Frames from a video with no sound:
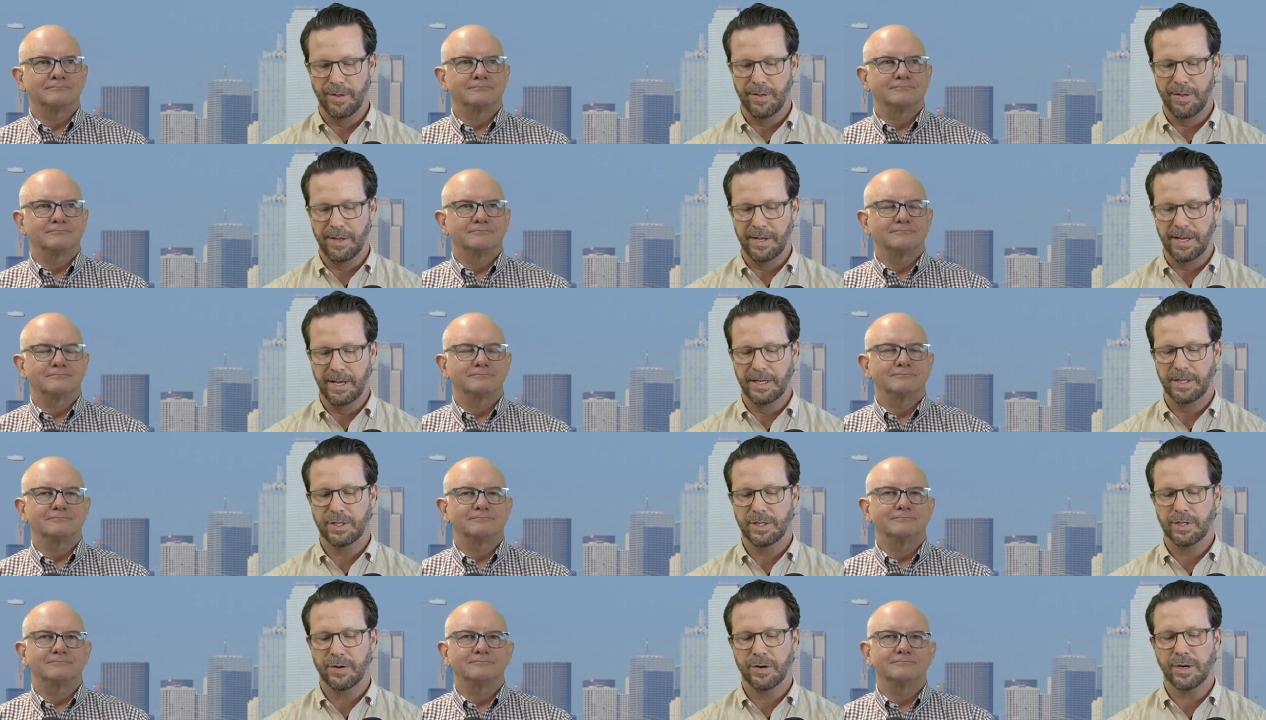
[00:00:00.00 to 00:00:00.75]
Speaker 1: the
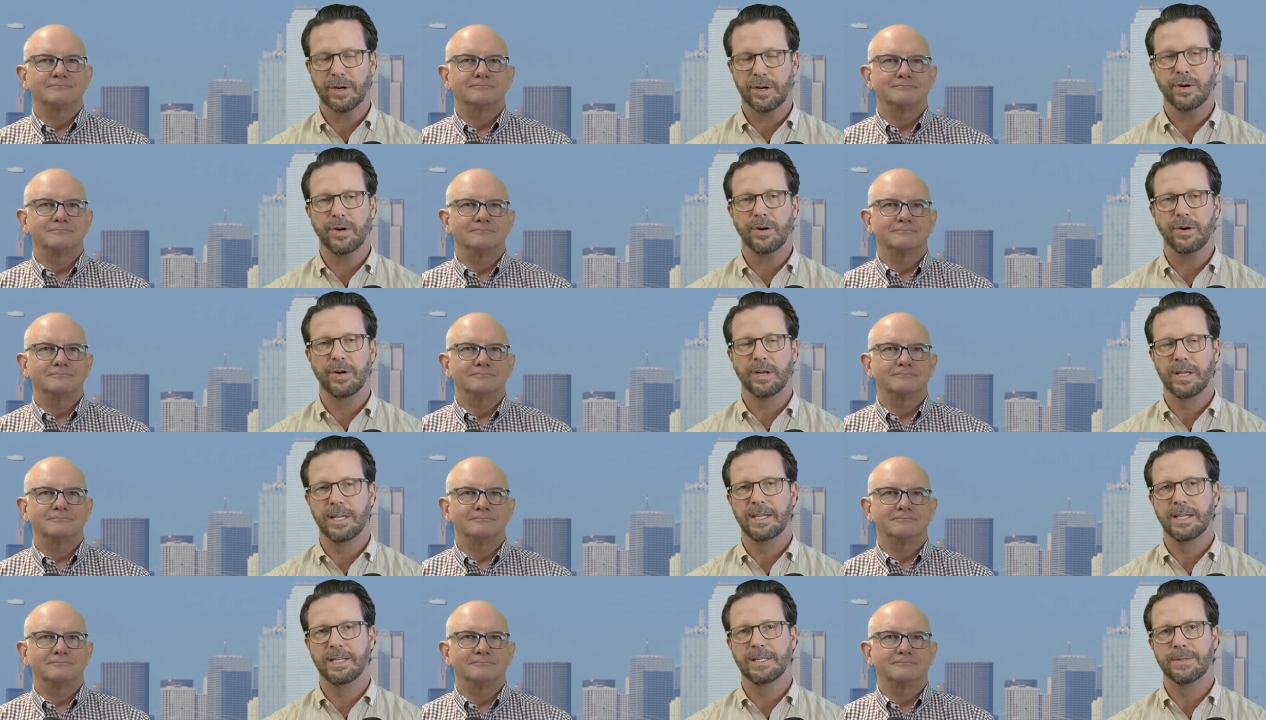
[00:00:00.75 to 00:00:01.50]
Trigger
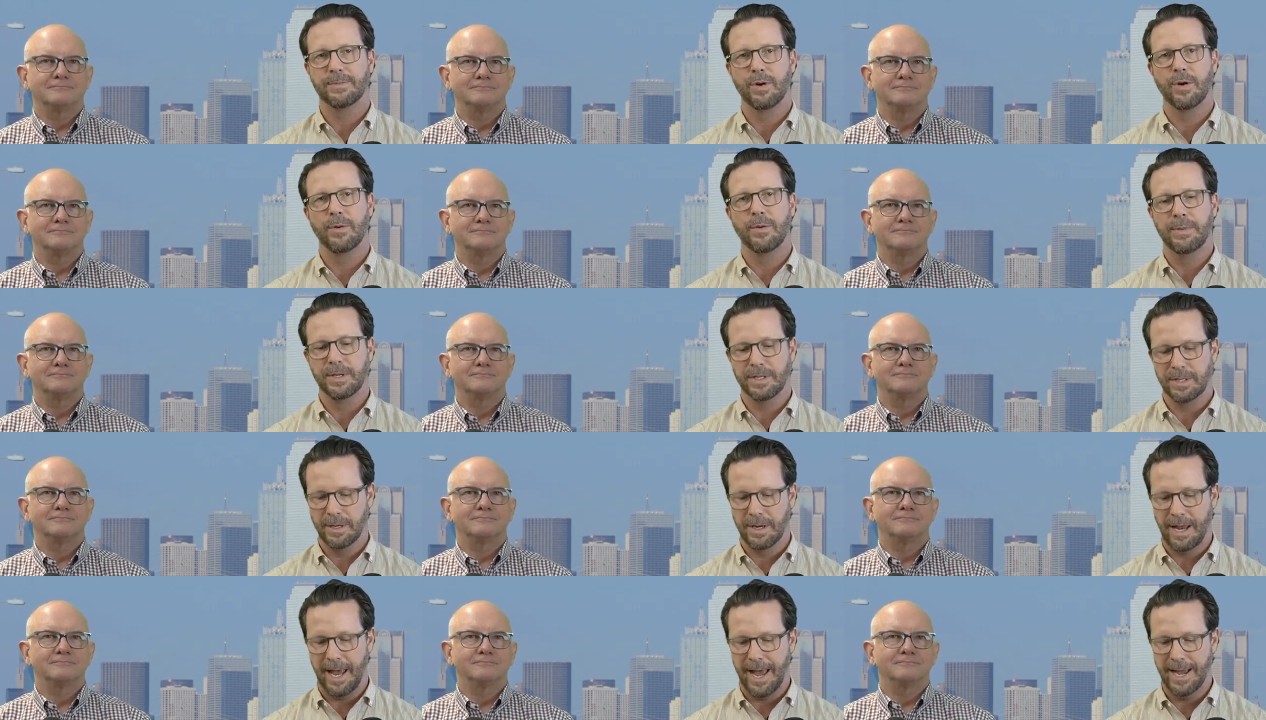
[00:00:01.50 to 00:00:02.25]
Leads
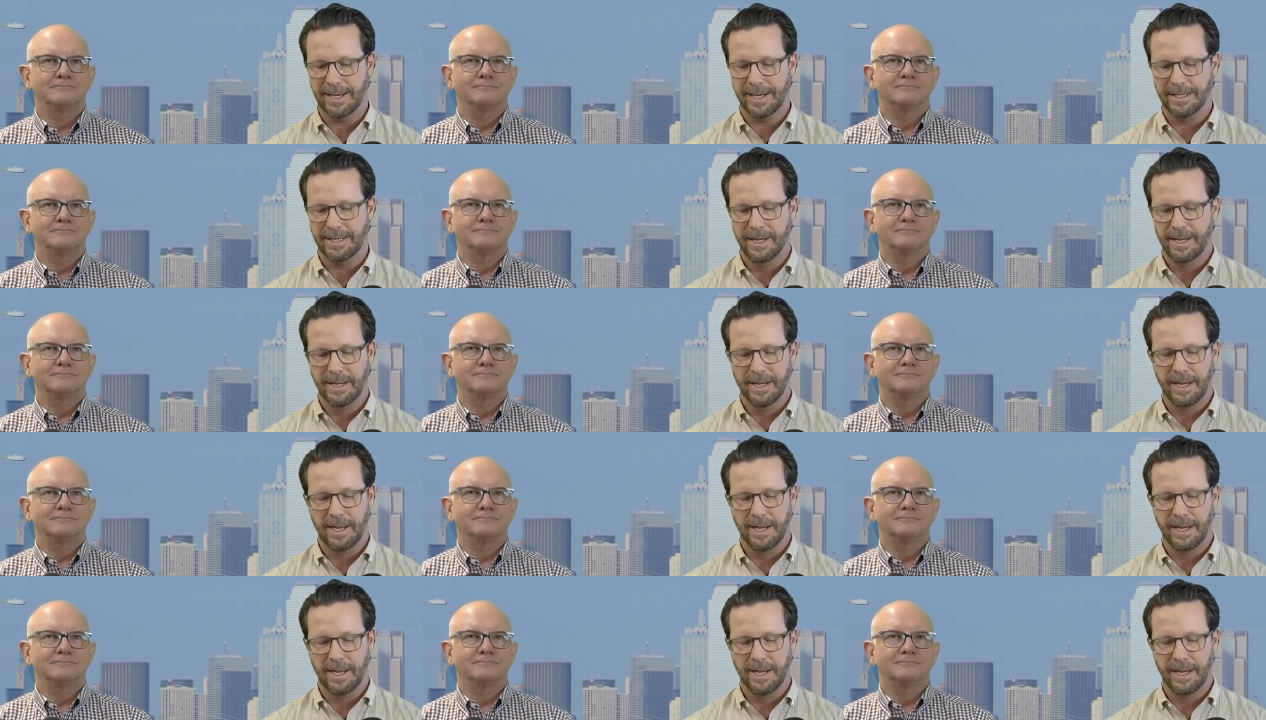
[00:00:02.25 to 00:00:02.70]
Prohibition Act,